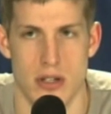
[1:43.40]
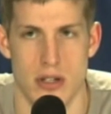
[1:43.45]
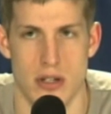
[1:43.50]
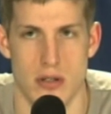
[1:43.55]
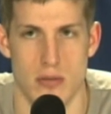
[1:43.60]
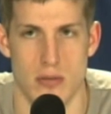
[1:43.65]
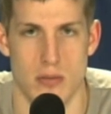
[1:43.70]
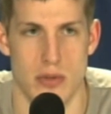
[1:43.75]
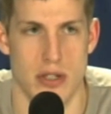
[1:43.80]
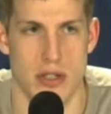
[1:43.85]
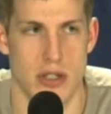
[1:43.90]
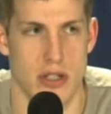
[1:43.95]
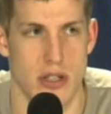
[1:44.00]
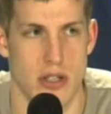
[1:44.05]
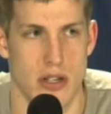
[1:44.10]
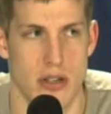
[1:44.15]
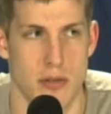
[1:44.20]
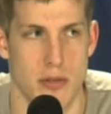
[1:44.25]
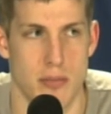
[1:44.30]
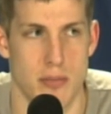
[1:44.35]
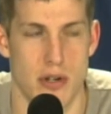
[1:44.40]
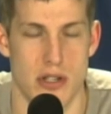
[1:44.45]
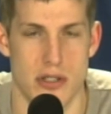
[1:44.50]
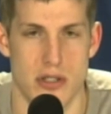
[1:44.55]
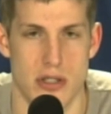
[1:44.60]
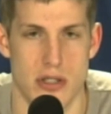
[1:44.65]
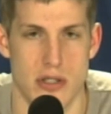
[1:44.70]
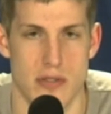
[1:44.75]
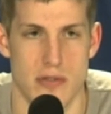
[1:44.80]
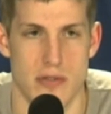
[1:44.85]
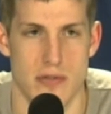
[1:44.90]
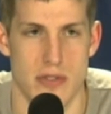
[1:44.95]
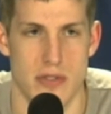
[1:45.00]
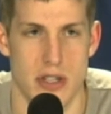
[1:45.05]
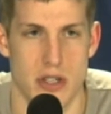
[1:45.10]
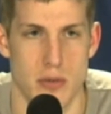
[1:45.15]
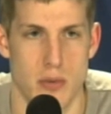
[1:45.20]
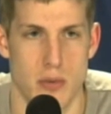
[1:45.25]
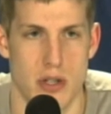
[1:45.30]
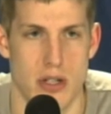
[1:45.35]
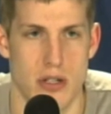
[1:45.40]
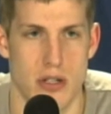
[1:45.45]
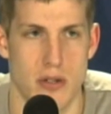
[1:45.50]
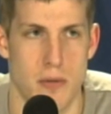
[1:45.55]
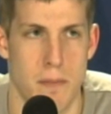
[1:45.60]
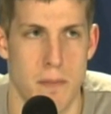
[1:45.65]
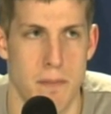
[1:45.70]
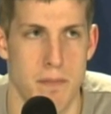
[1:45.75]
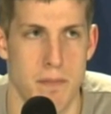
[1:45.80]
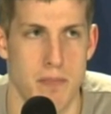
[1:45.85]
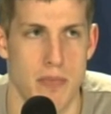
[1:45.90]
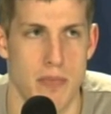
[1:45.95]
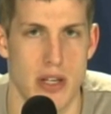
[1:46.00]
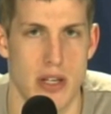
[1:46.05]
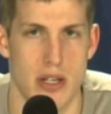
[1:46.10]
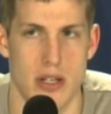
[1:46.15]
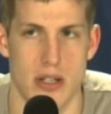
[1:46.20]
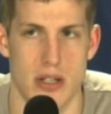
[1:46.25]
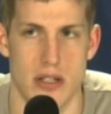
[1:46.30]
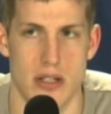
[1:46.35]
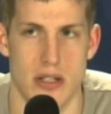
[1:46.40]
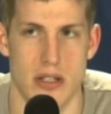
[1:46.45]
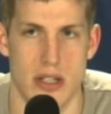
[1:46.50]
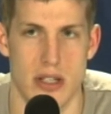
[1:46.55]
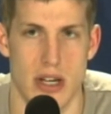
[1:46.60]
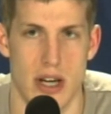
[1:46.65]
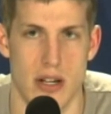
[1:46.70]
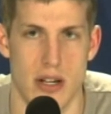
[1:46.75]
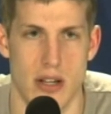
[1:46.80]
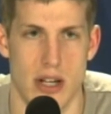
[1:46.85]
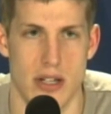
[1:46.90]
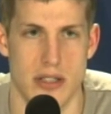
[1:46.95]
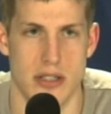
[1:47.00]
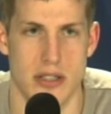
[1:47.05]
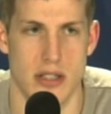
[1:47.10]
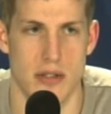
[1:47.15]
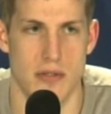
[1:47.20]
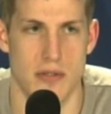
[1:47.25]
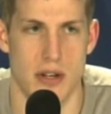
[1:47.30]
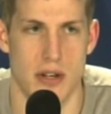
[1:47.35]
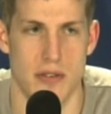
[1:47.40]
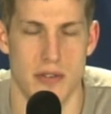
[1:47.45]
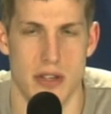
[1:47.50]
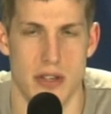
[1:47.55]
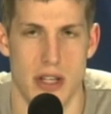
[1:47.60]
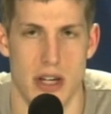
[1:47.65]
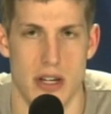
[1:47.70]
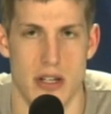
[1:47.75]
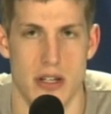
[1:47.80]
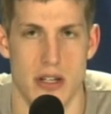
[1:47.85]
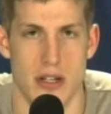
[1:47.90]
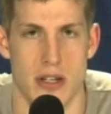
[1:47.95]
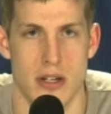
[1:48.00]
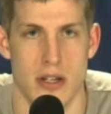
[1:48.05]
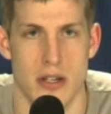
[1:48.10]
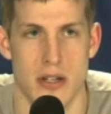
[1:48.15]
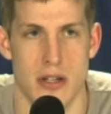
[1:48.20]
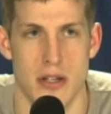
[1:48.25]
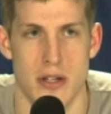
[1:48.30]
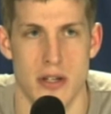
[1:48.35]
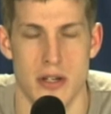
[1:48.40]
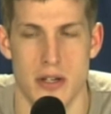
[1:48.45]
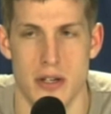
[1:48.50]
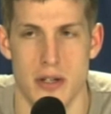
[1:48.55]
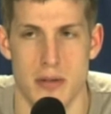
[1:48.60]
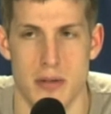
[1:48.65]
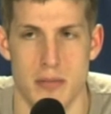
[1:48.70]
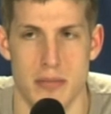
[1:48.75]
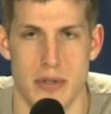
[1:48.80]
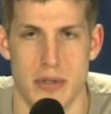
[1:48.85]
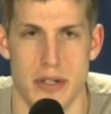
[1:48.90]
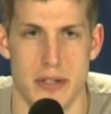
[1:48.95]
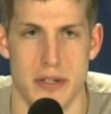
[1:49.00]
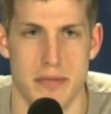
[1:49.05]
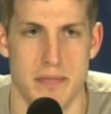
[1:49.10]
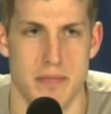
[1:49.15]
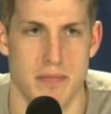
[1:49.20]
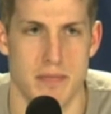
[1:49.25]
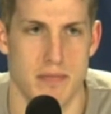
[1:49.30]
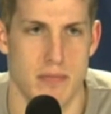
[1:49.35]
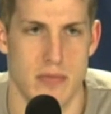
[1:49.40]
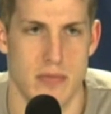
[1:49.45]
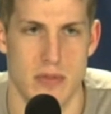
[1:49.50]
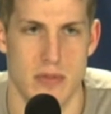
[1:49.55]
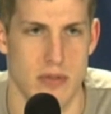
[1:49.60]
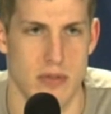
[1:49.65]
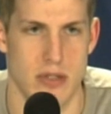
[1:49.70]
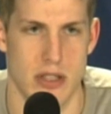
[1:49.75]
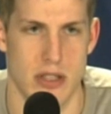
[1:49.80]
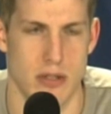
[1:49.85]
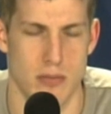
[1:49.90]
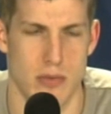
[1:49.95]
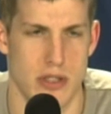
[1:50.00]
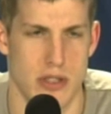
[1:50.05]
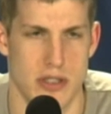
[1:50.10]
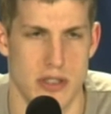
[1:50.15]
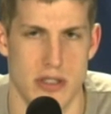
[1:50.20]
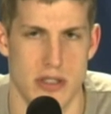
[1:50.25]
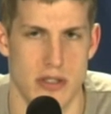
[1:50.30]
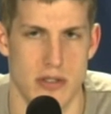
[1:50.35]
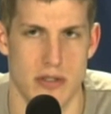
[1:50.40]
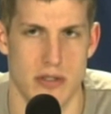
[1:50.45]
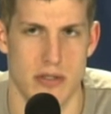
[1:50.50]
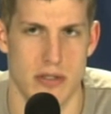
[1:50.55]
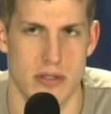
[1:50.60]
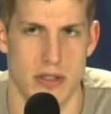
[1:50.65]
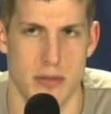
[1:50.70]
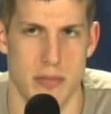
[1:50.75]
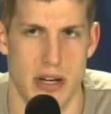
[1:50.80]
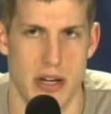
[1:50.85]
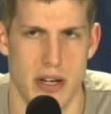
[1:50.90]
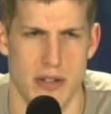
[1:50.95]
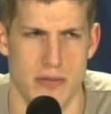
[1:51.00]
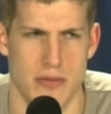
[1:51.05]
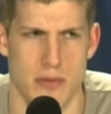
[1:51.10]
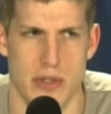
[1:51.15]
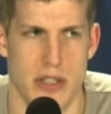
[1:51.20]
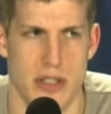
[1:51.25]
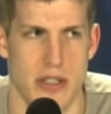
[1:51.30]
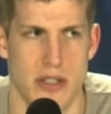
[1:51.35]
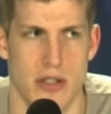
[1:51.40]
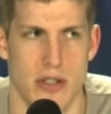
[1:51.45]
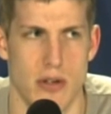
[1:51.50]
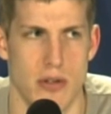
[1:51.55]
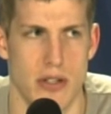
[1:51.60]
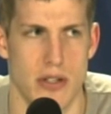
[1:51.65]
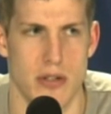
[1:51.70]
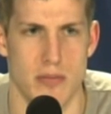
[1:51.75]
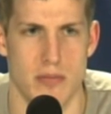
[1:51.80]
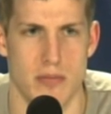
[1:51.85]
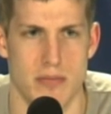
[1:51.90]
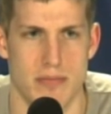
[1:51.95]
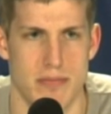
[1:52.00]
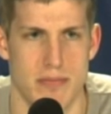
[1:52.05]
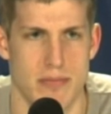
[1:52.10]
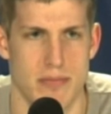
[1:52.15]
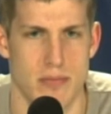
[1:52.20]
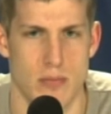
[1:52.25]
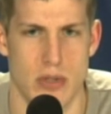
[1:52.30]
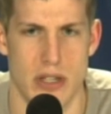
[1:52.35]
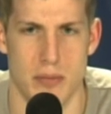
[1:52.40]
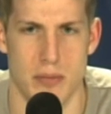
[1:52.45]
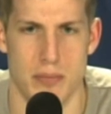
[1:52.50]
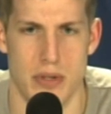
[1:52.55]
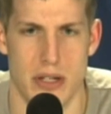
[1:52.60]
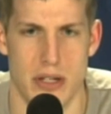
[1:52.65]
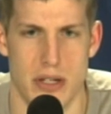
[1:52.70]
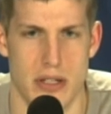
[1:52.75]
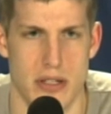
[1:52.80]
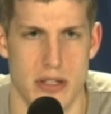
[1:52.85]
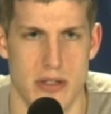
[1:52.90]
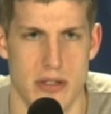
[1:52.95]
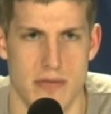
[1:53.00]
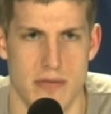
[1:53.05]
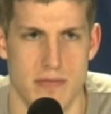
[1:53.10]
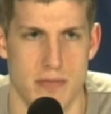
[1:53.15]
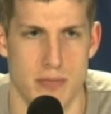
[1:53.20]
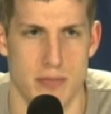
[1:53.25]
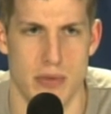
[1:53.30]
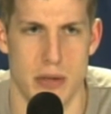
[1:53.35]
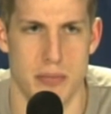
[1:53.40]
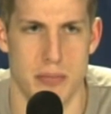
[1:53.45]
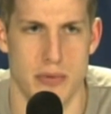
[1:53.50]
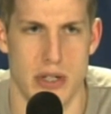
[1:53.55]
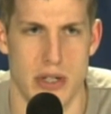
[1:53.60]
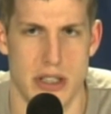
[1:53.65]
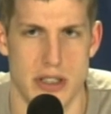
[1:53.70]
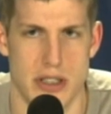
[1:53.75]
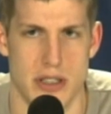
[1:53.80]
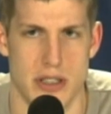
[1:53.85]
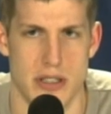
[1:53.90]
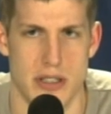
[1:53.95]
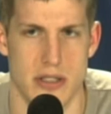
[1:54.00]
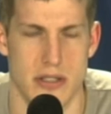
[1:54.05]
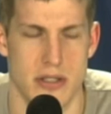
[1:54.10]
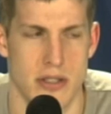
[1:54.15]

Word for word: we didn't guard the ball screen very well, and he got a lot of stuff off of that. But it wasn't a, a matter of we didn't know them. We had plenty of preparation.